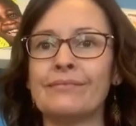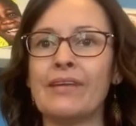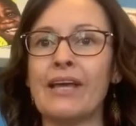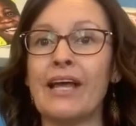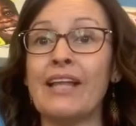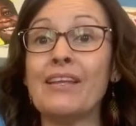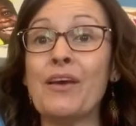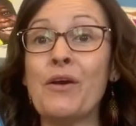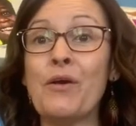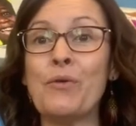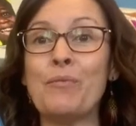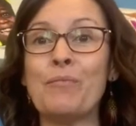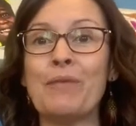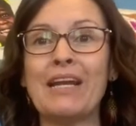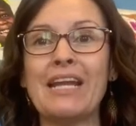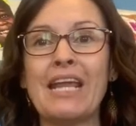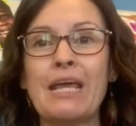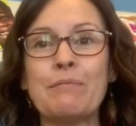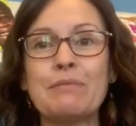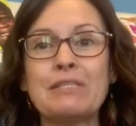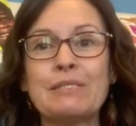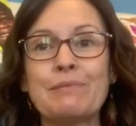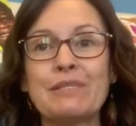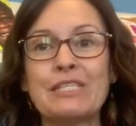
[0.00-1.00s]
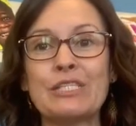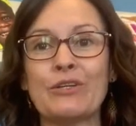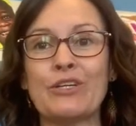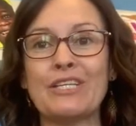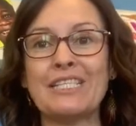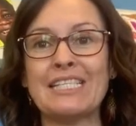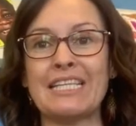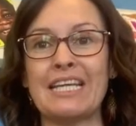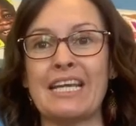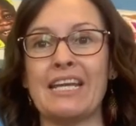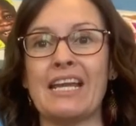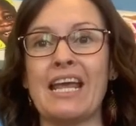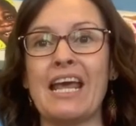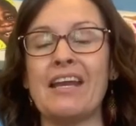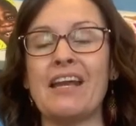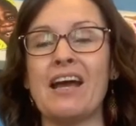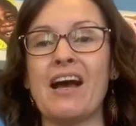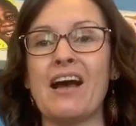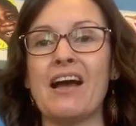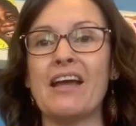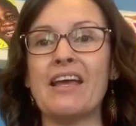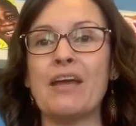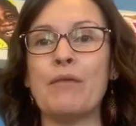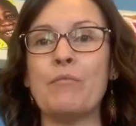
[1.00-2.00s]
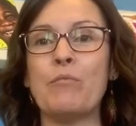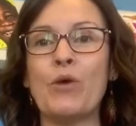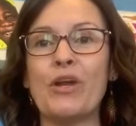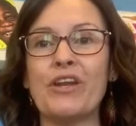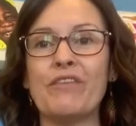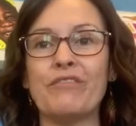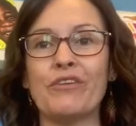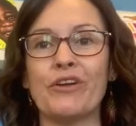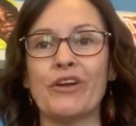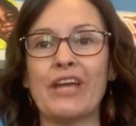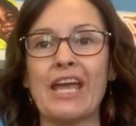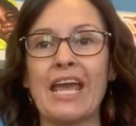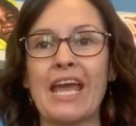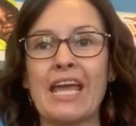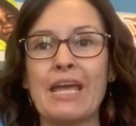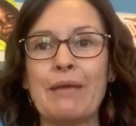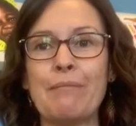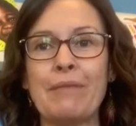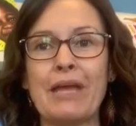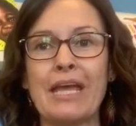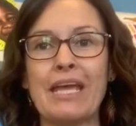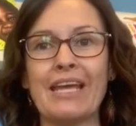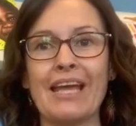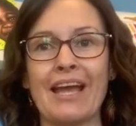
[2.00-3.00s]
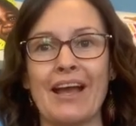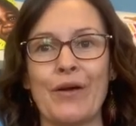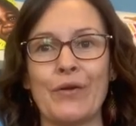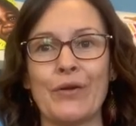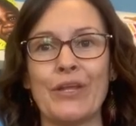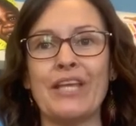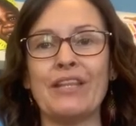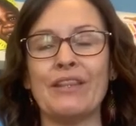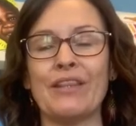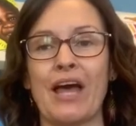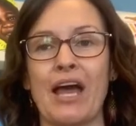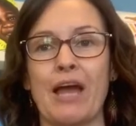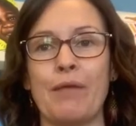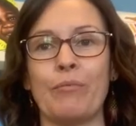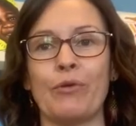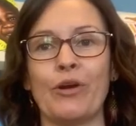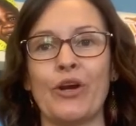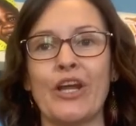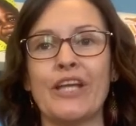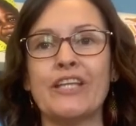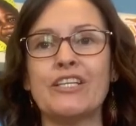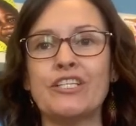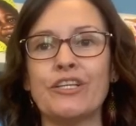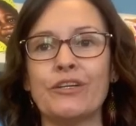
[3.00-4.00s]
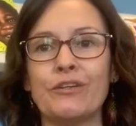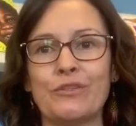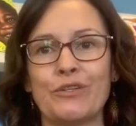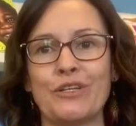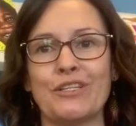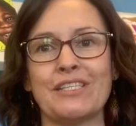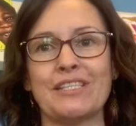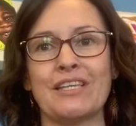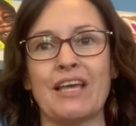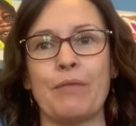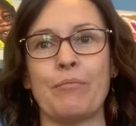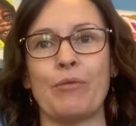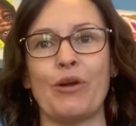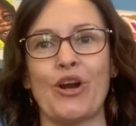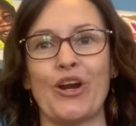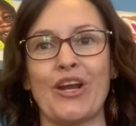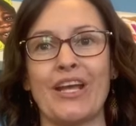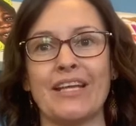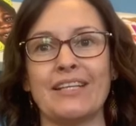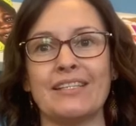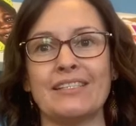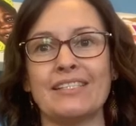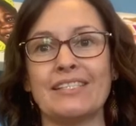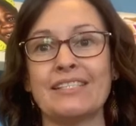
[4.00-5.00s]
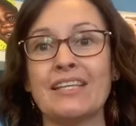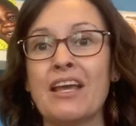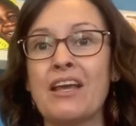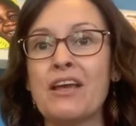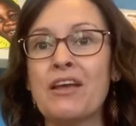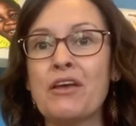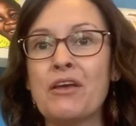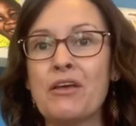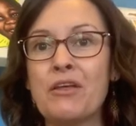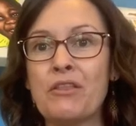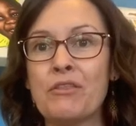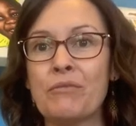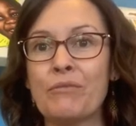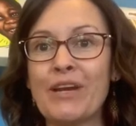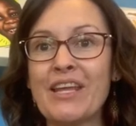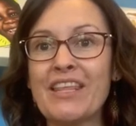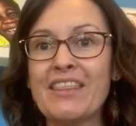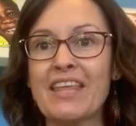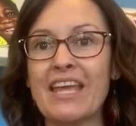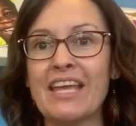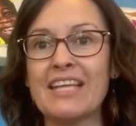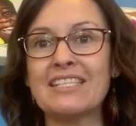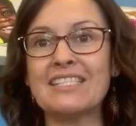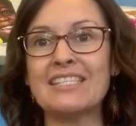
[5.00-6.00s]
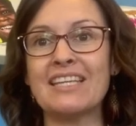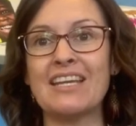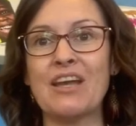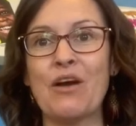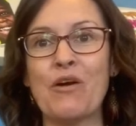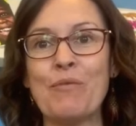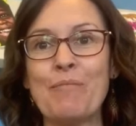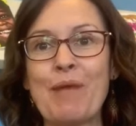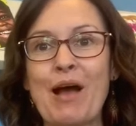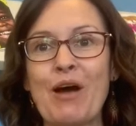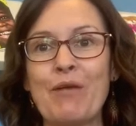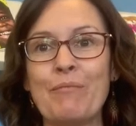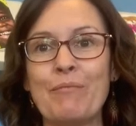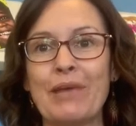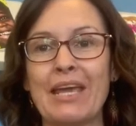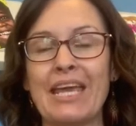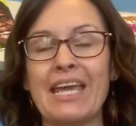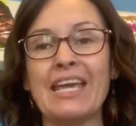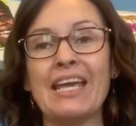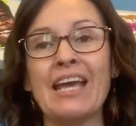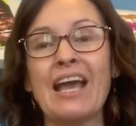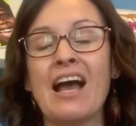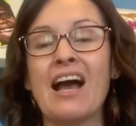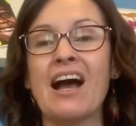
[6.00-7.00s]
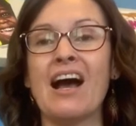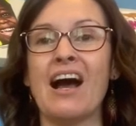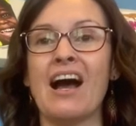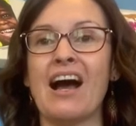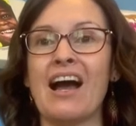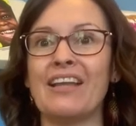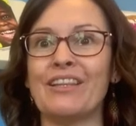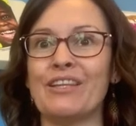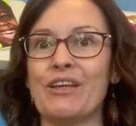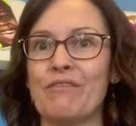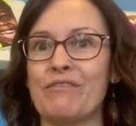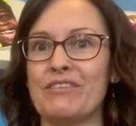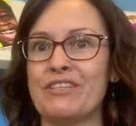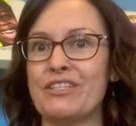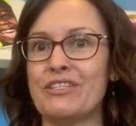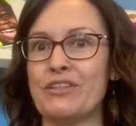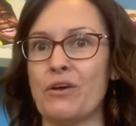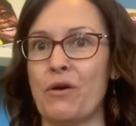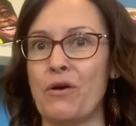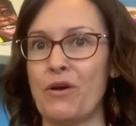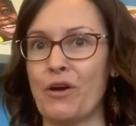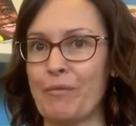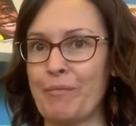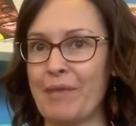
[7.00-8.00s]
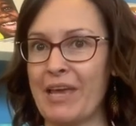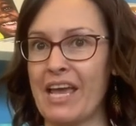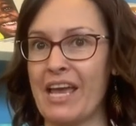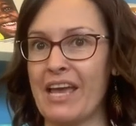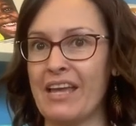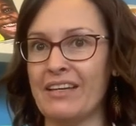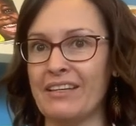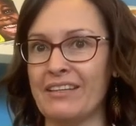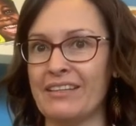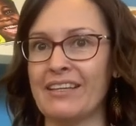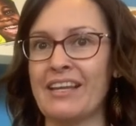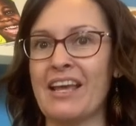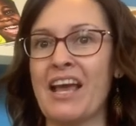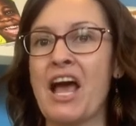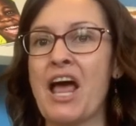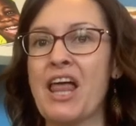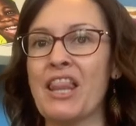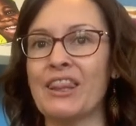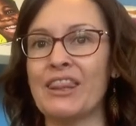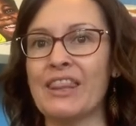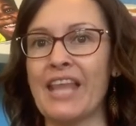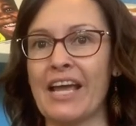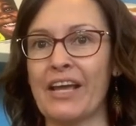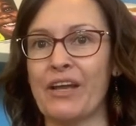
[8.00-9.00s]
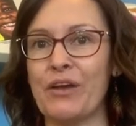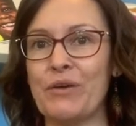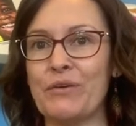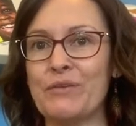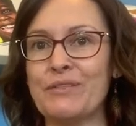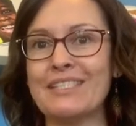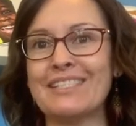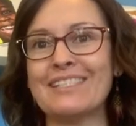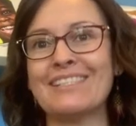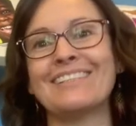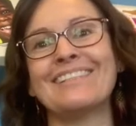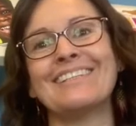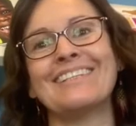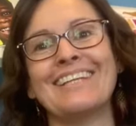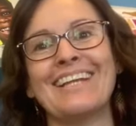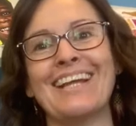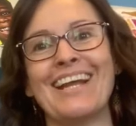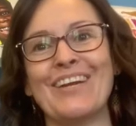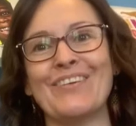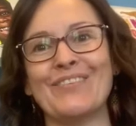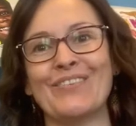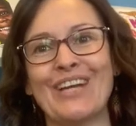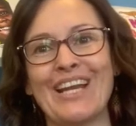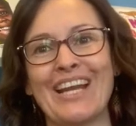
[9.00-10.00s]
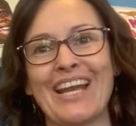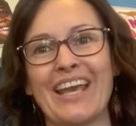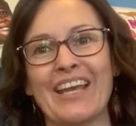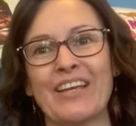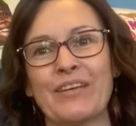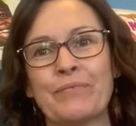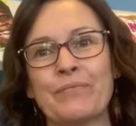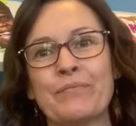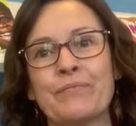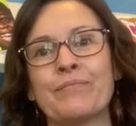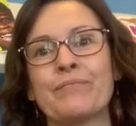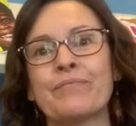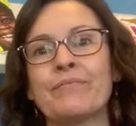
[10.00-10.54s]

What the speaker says: Hello, my name is Miss Kristen, and I am one of your Cape May County Library Children's Librarians. 3 things to know about me: I love Dog Man, Legos, and reading.